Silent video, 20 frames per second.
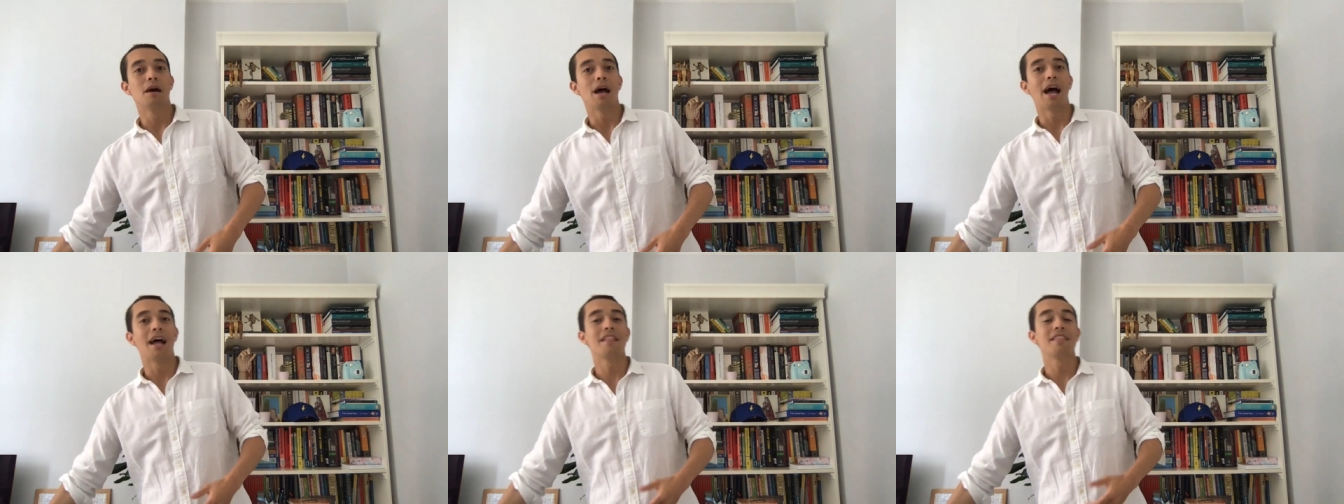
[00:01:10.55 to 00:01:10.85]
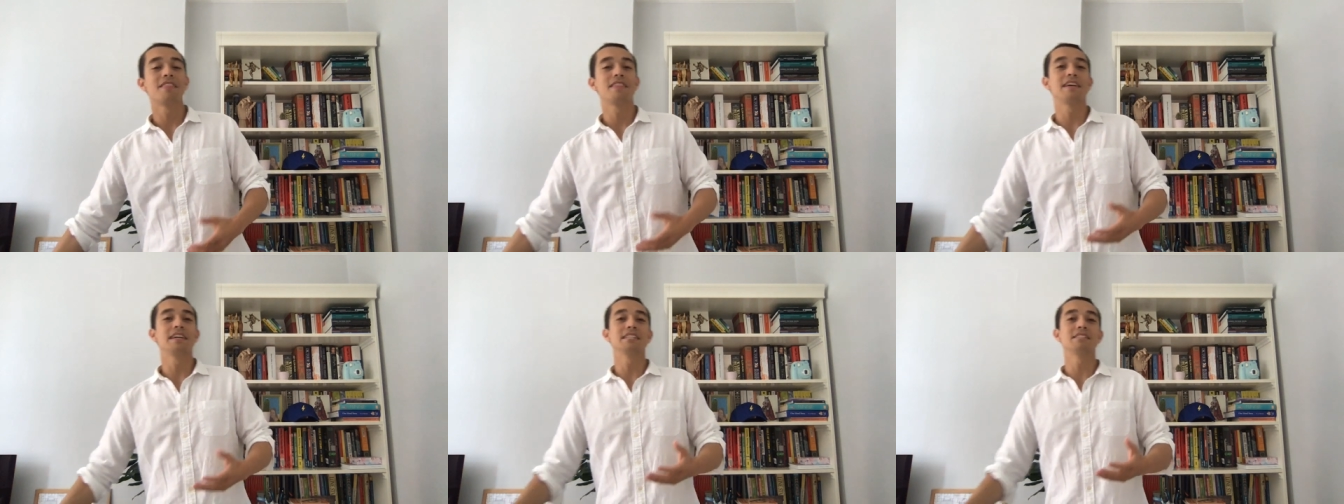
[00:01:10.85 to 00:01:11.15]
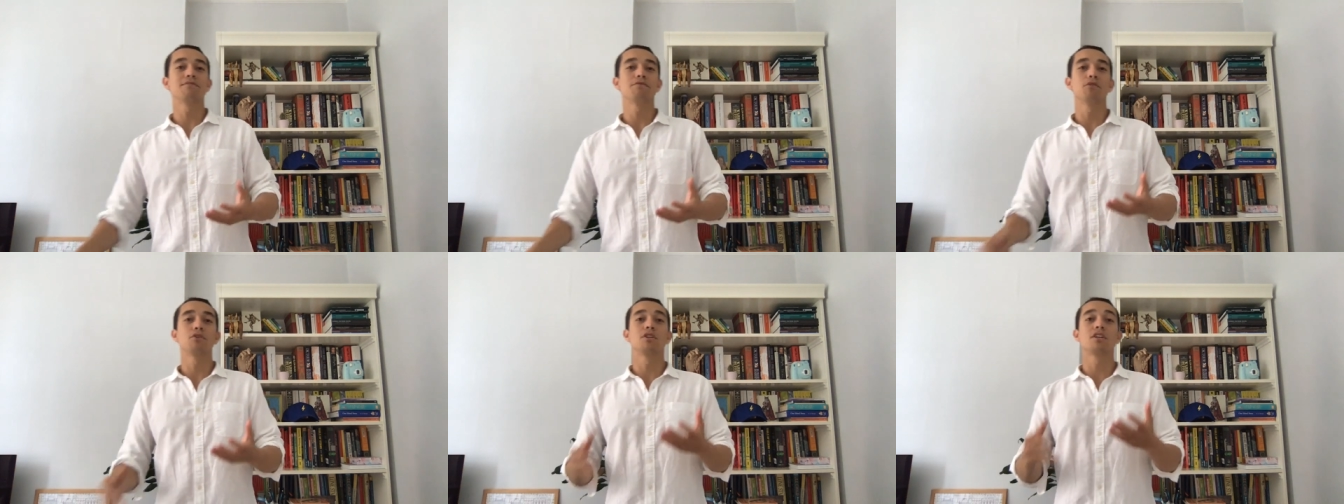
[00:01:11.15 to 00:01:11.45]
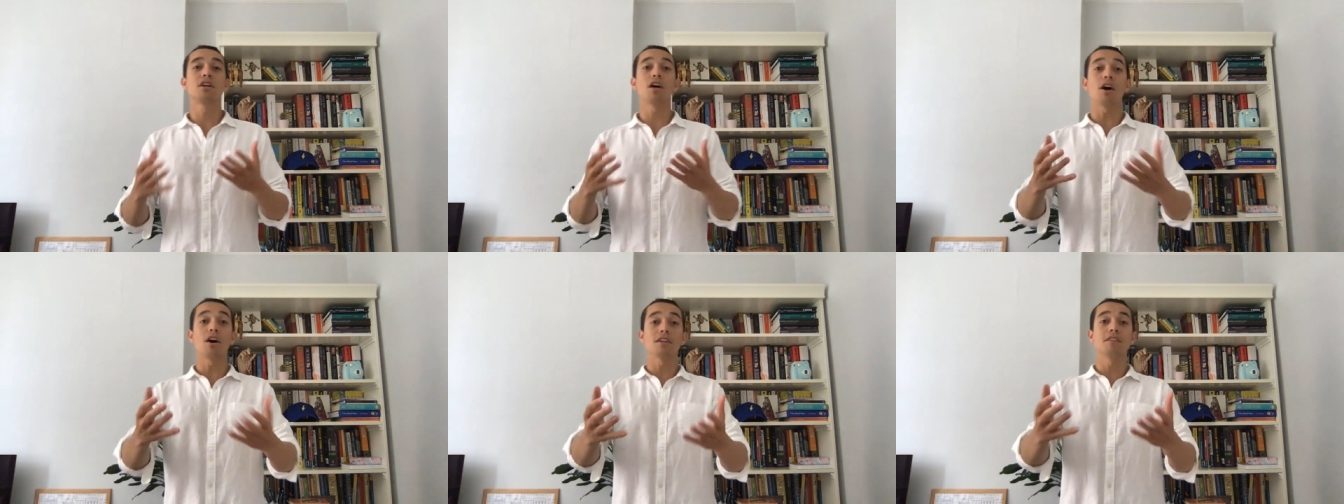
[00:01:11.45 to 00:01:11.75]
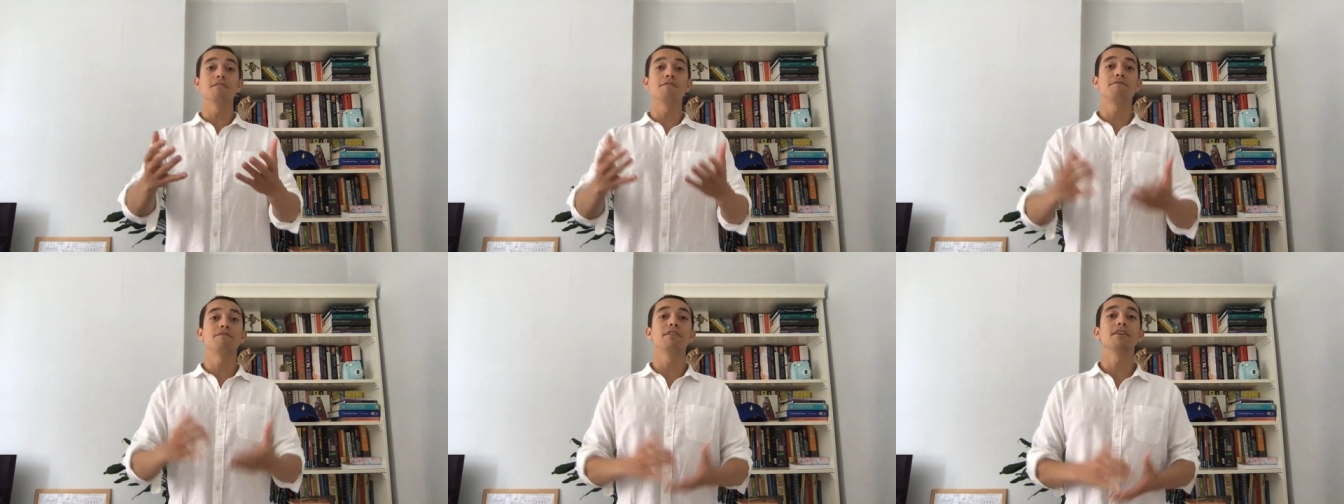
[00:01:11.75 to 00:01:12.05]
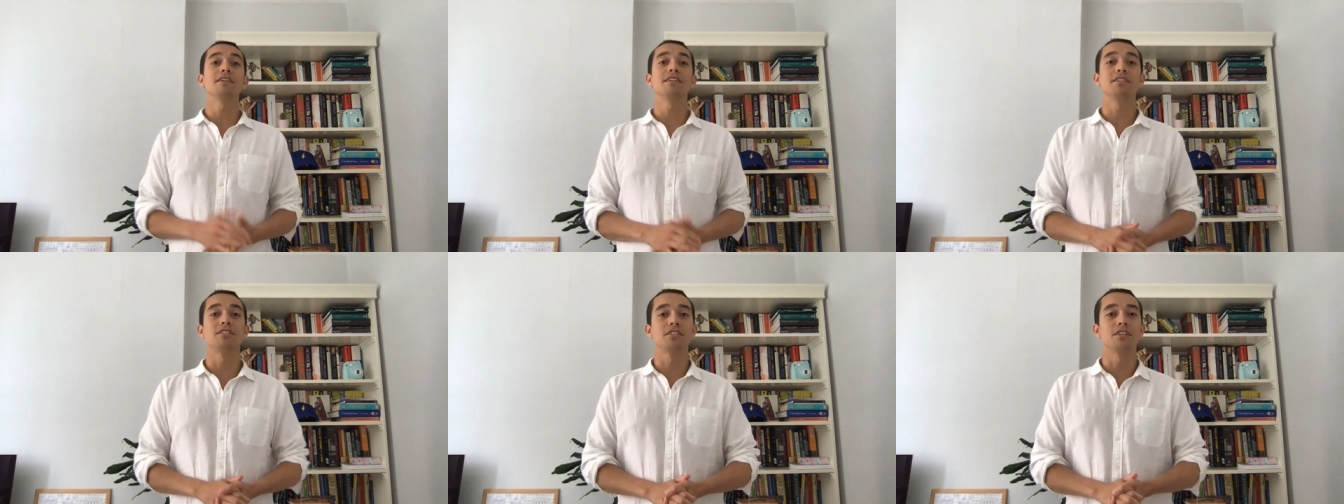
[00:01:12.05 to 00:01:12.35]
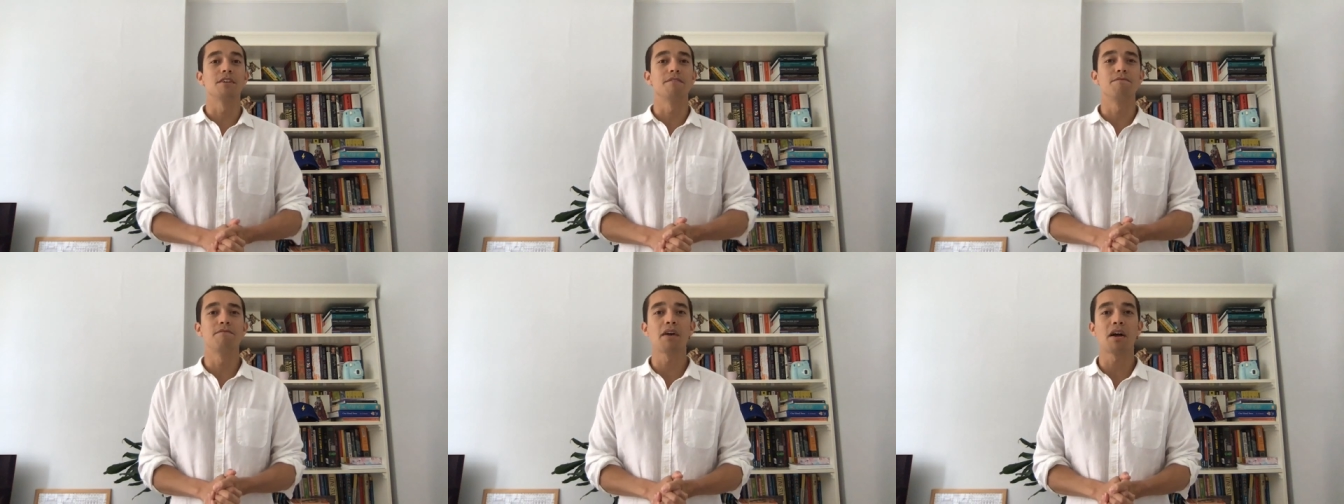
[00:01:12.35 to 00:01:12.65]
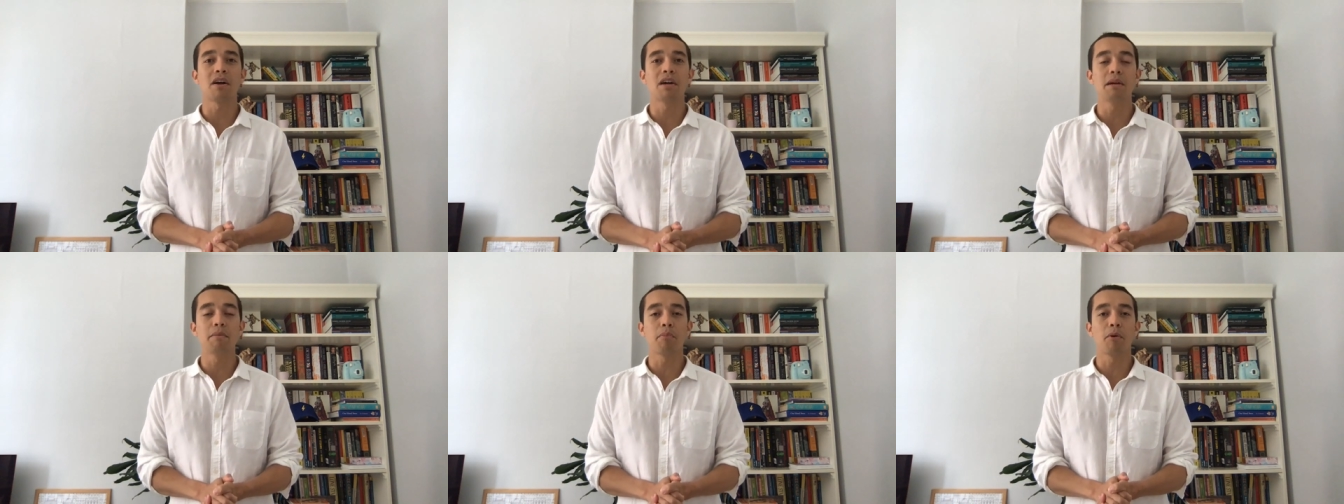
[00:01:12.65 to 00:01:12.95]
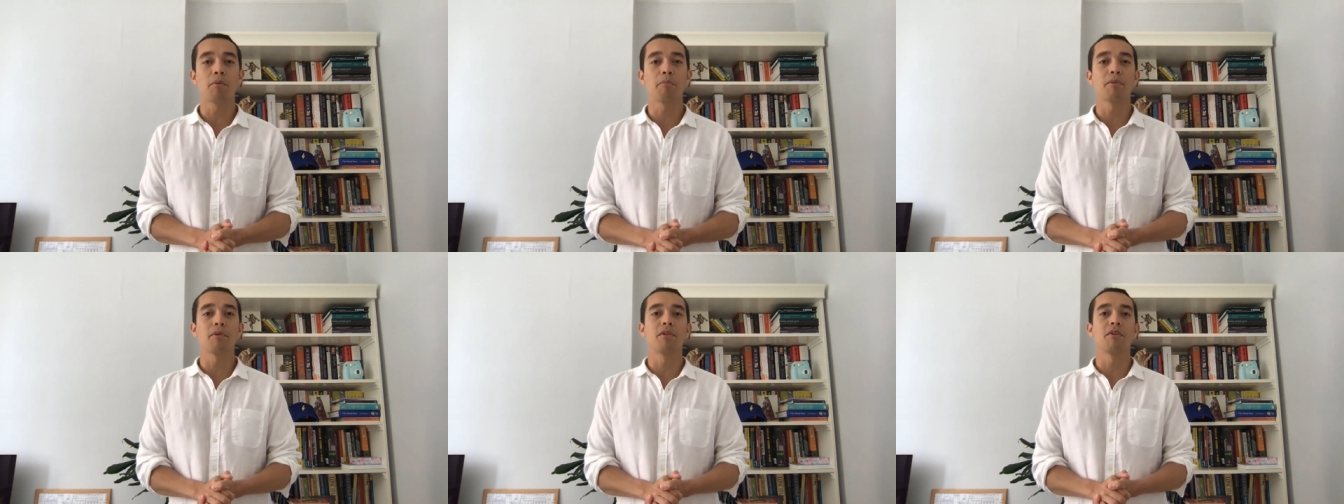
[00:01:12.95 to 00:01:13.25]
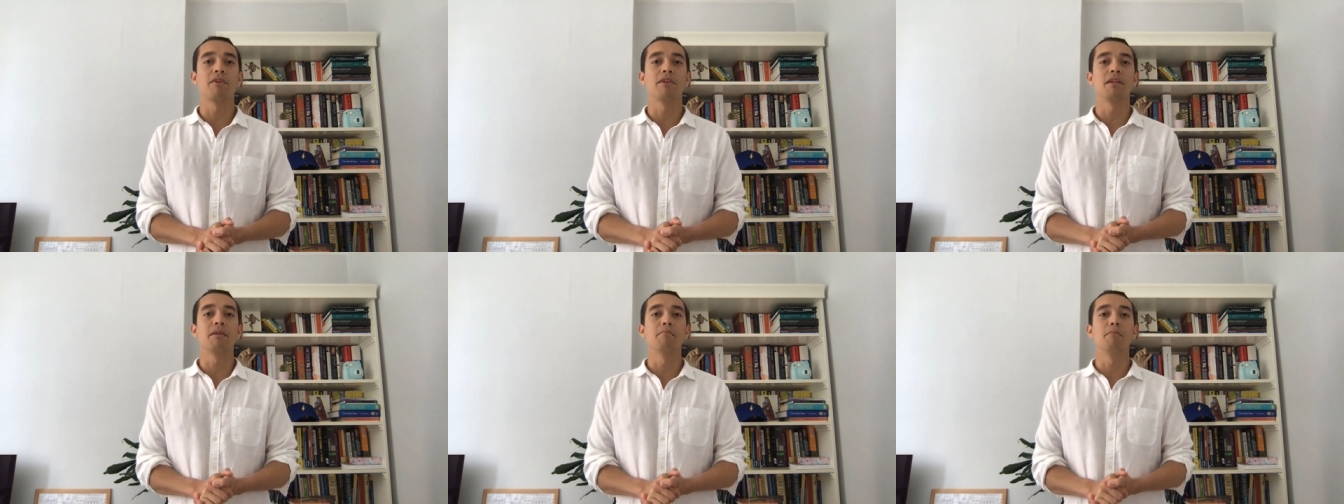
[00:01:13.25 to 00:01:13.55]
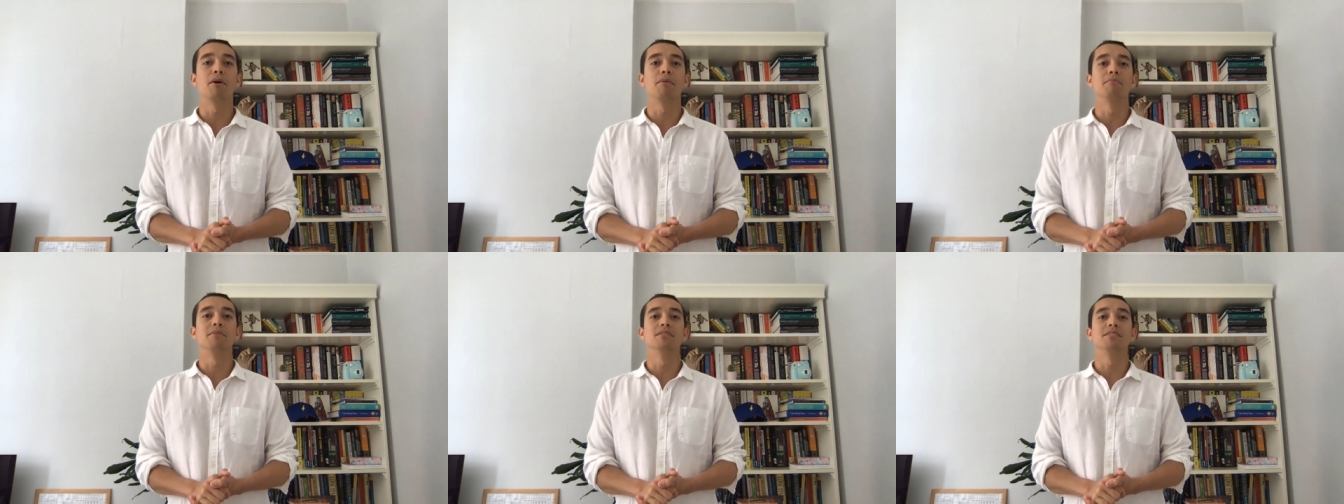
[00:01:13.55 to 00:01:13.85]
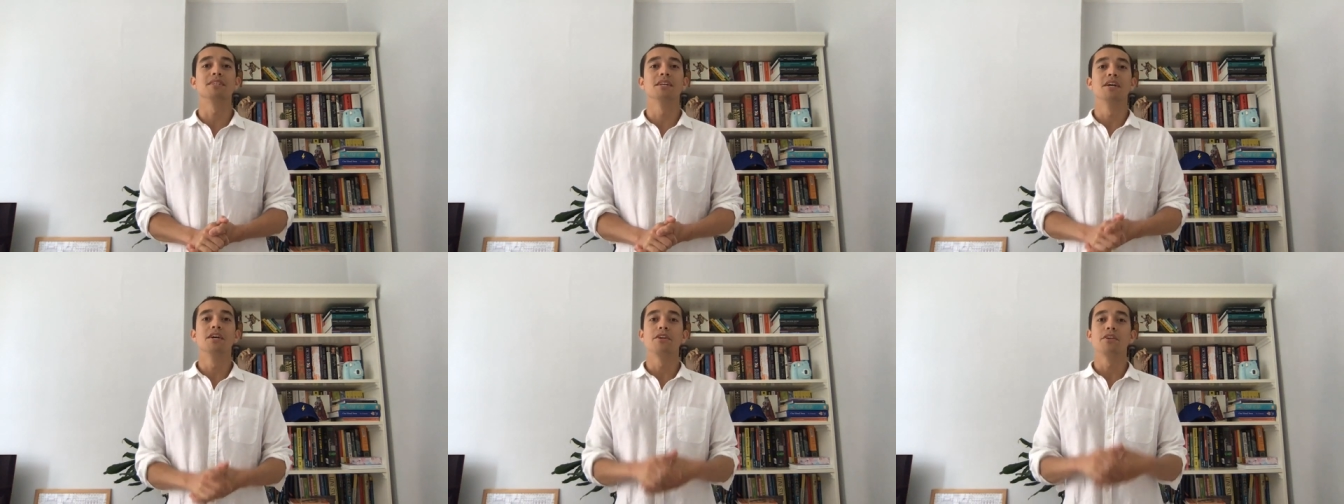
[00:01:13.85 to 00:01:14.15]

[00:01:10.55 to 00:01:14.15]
and things for garden furniture, very popular at the moment.